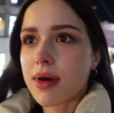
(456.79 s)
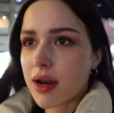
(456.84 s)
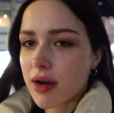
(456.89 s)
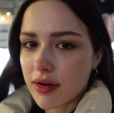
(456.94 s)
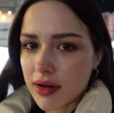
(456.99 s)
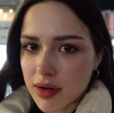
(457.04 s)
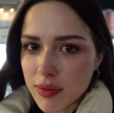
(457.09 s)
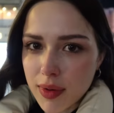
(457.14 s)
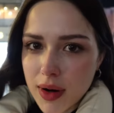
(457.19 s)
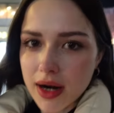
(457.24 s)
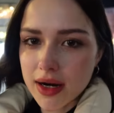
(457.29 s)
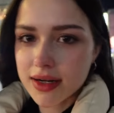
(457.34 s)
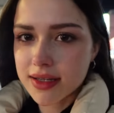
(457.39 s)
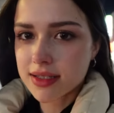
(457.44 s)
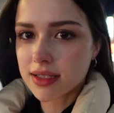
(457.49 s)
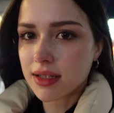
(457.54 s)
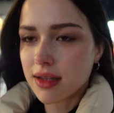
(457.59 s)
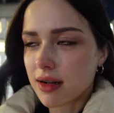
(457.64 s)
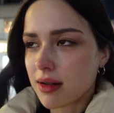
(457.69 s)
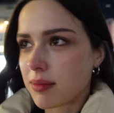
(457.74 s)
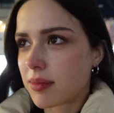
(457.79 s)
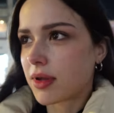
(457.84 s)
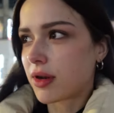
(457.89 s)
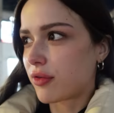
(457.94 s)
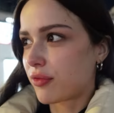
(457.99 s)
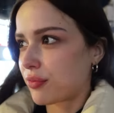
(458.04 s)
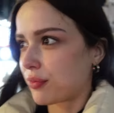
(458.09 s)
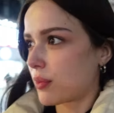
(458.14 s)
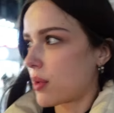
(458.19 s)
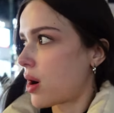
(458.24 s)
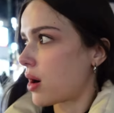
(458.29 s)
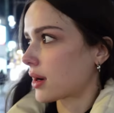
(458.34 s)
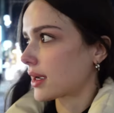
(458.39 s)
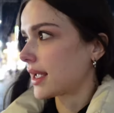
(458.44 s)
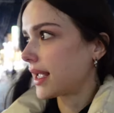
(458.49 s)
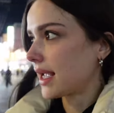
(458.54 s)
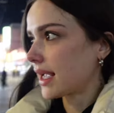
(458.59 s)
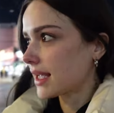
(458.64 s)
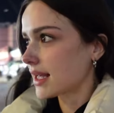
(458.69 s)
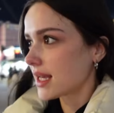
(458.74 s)
but it requires a little bit of
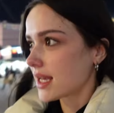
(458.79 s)
walking.